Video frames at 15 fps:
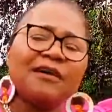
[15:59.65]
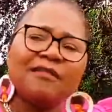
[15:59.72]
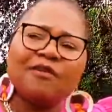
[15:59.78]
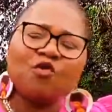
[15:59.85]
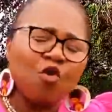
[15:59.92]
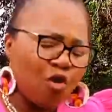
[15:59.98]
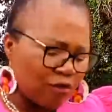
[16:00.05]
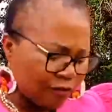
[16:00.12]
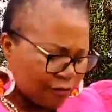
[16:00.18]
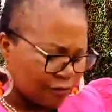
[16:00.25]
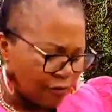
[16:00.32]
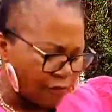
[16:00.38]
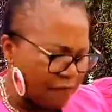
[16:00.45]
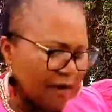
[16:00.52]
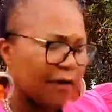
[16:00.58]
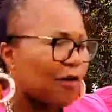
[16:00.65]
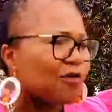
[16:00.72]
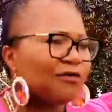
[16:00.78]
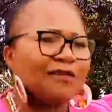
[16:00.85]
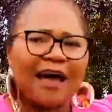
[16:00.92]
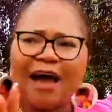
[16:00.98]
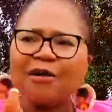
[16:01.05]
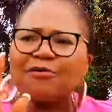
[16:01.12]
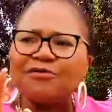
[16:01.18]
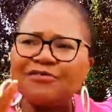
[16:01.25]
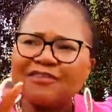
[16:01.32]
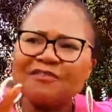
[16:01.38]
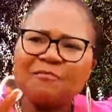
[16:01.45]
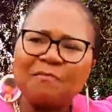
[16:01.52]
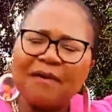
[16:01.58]
the cost a closed house,
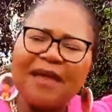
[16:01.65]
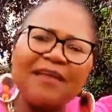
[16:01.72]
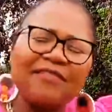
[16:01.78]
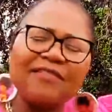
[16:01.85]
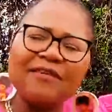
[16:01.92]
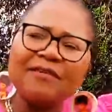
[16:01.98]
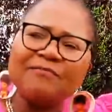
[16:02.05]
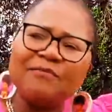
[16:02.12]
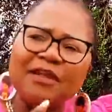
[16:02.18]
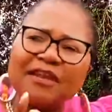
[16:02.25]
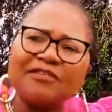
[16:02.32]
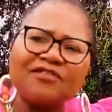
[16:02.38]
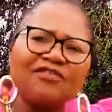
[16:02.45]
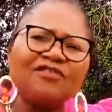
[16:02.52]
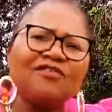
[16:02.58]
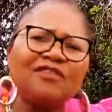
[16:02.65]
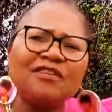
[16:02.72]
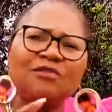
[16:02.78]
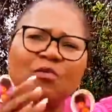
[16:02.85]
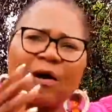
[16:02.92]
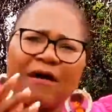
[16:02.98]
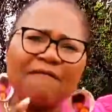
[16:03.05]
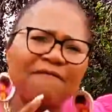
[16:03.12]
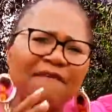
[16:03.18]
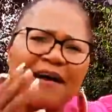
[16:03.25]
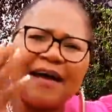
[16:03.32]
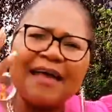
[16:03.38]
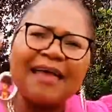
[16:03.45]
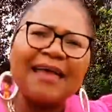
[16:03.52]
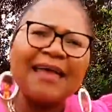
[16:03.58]
just paying the electricity,
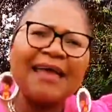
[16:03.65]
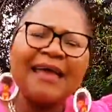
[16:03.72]
Wi-Fi,